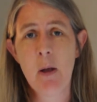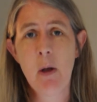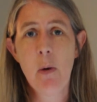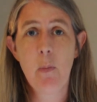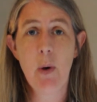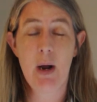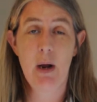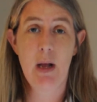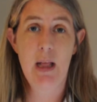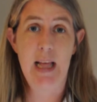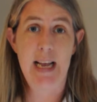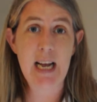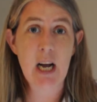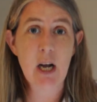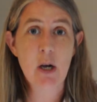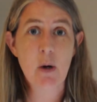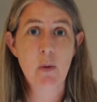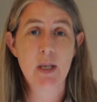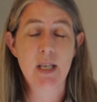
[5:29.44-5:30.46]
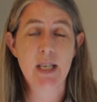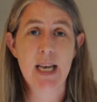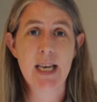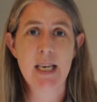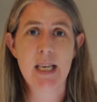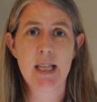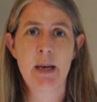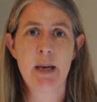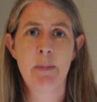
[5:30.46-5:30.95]
But like I always
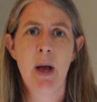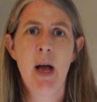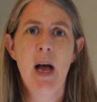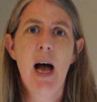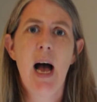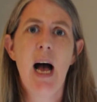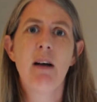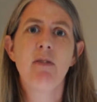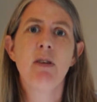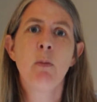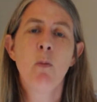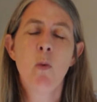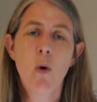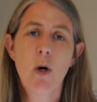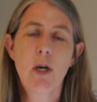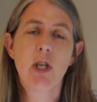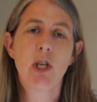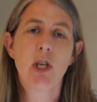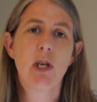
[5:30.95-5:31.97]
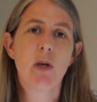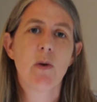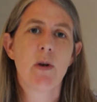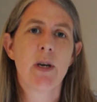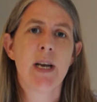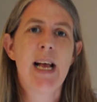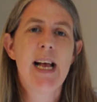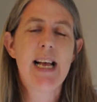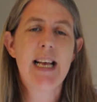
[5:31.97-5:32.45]
say to them, having more
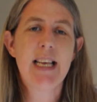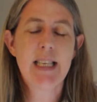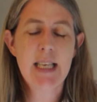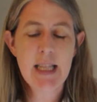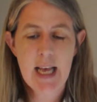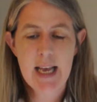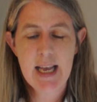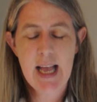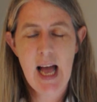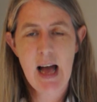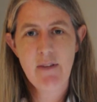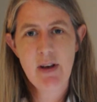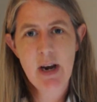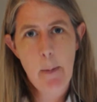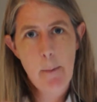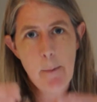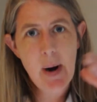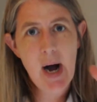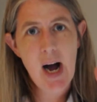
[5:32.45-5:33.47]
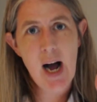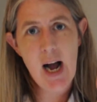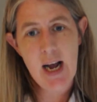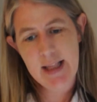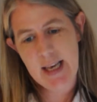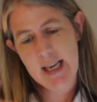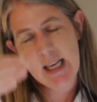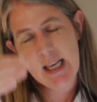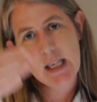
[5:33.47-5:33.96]
children isn't like having a
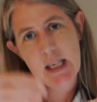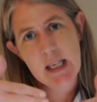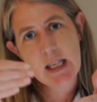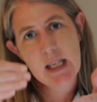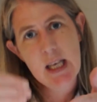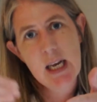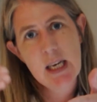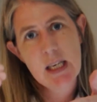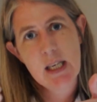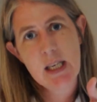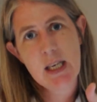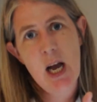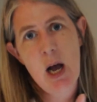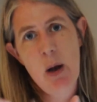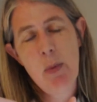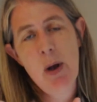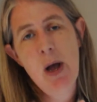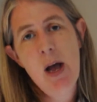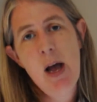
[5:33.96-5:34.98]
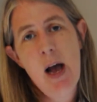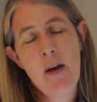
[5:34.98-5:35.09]
pie that gets sliced up,